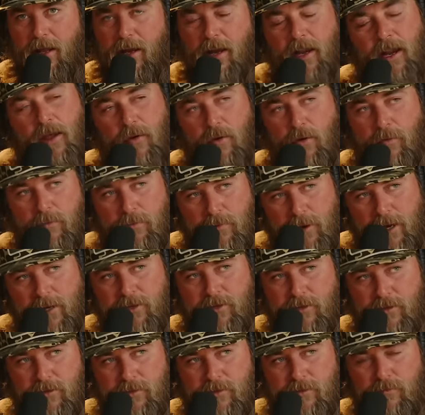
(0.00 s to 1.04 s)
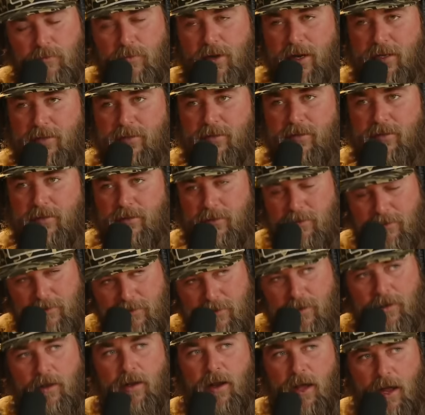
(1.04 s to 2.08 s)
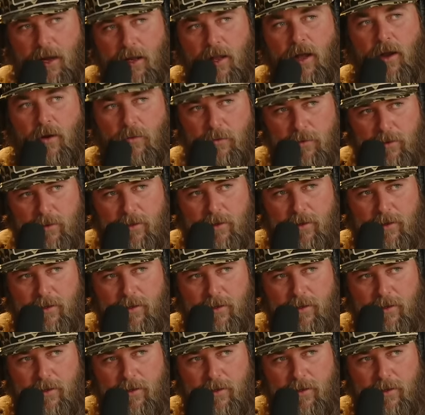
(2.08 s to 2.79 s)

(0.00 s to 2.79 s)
lower pressures when it's a lot colder.